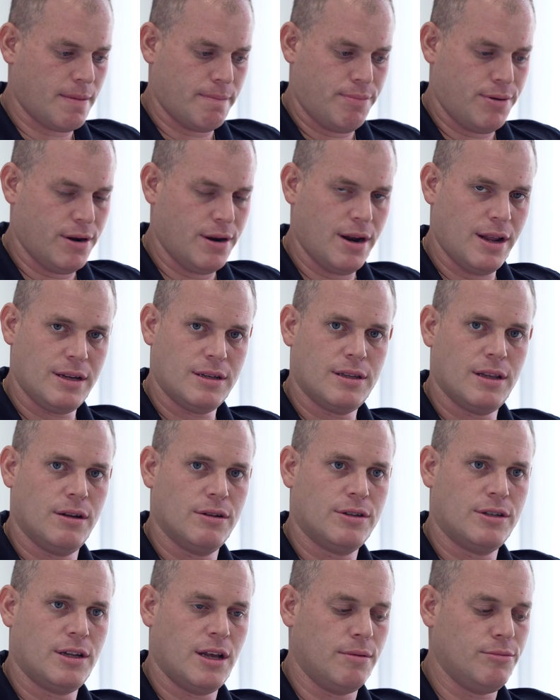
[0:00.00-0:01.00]
Put a nice
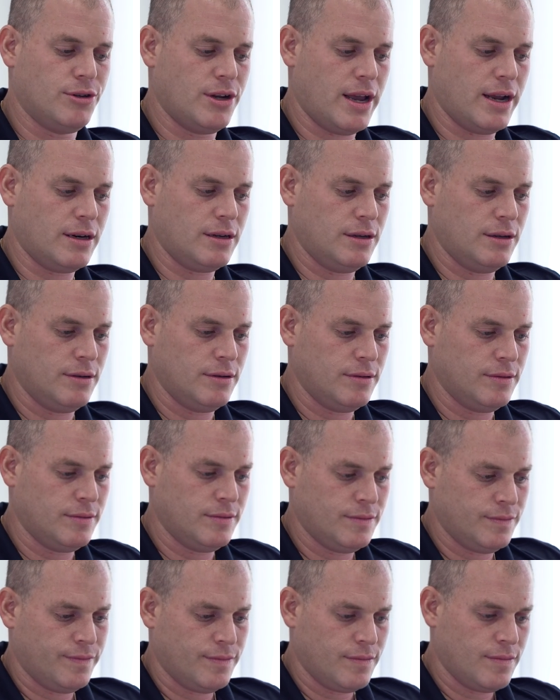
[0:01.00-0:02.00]
little subject,
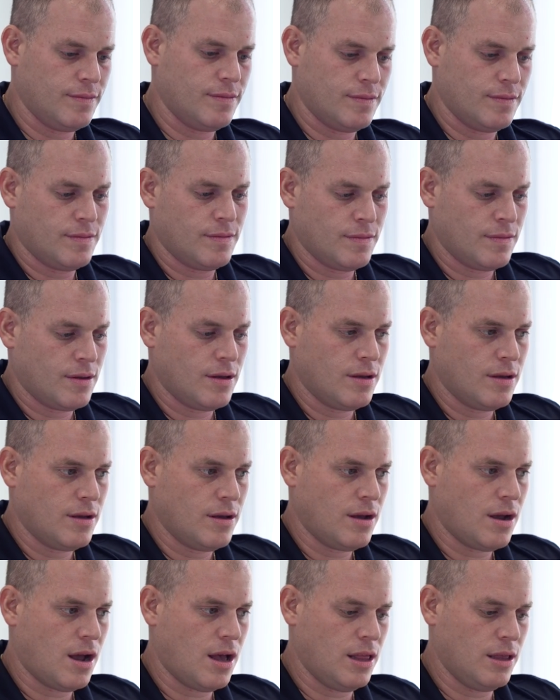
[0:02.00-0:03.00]

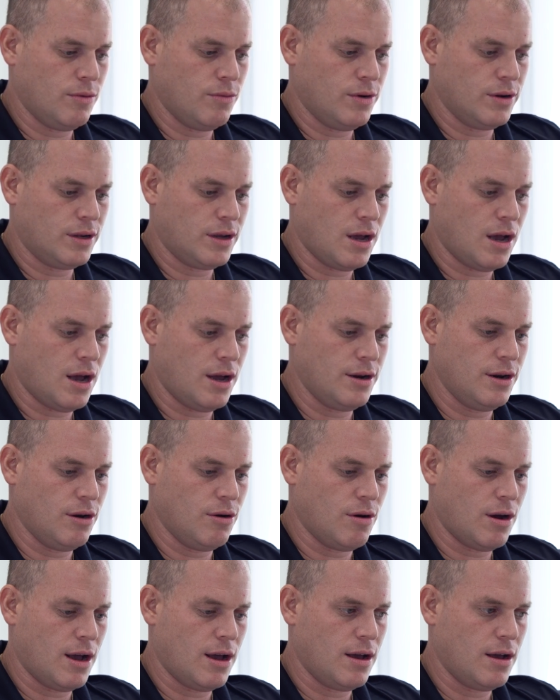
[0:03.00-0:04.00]
Hollywood
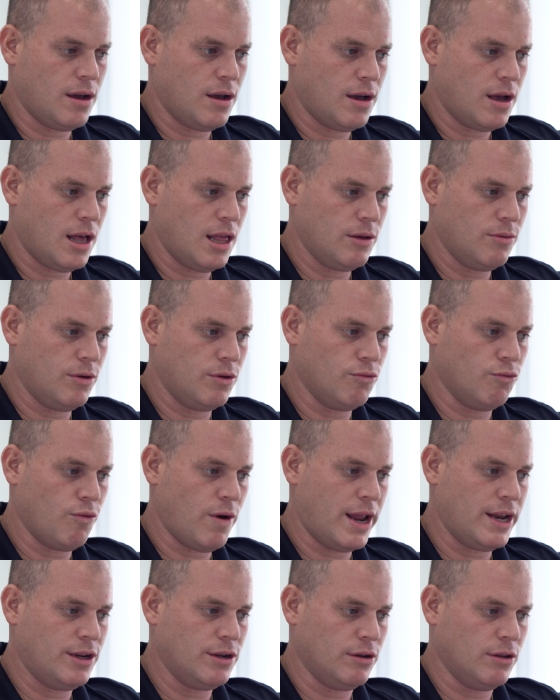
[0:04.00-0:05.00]

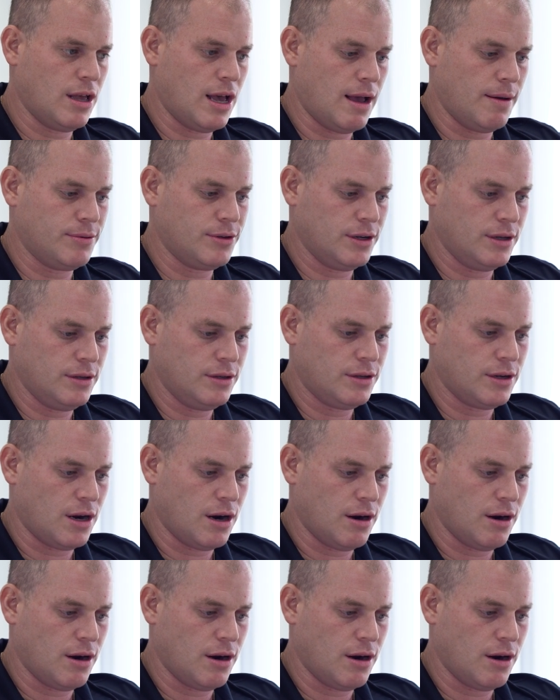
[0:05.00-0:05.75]
rental option,